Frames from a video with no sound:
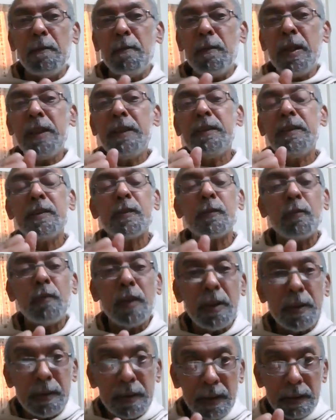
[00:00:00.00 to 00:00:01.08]
when this
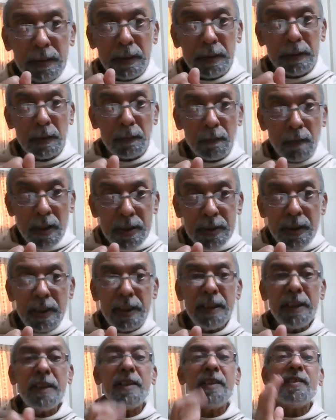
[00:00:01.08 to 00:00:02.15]
the
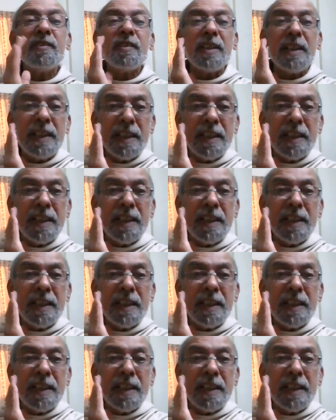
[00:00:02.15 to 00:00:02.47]
functioning is